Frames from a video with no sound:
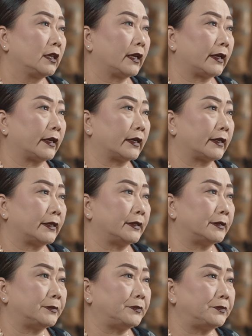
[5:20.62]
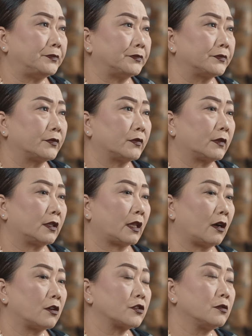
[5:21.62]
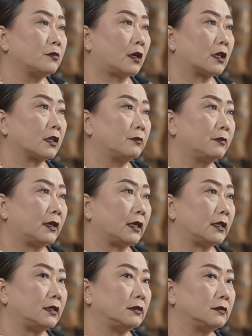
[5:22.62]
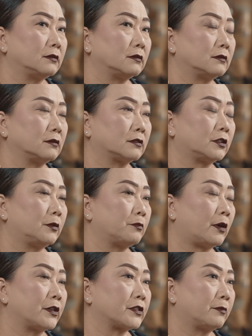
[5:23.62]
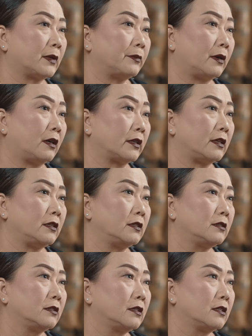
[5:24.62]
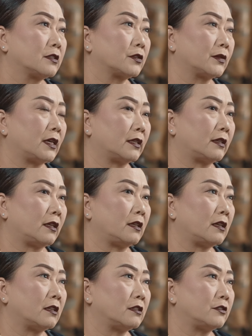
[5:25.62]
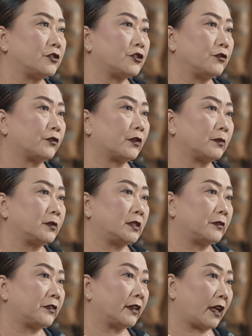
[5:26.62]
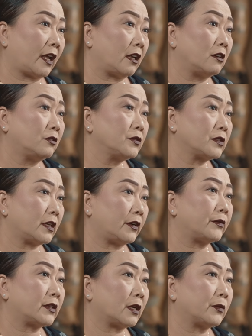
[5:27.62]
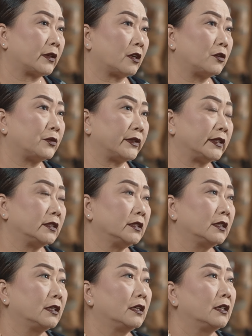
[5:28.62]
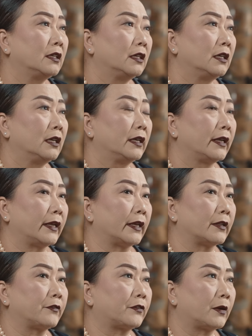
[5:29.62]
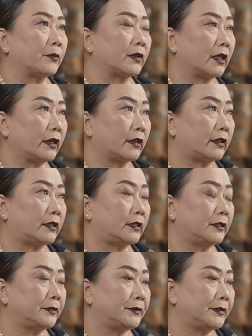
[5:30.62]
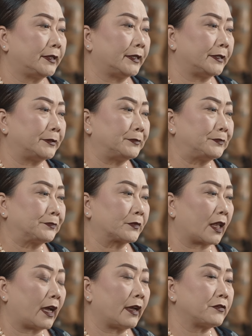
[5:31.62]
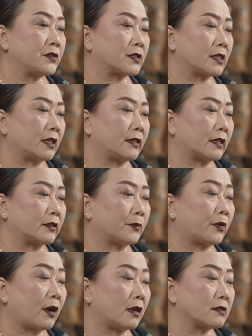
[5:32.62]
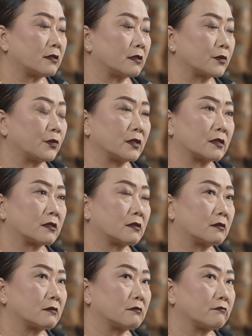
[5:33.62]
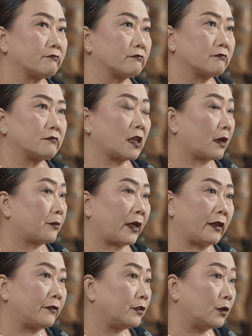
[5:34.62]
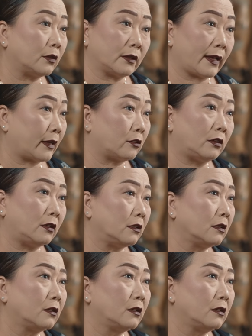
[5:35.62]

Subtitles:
And they also mark my certain parts of my body so that they can shoot from different angles every time when I go in. And from there, I have to say that the process was not painful at all.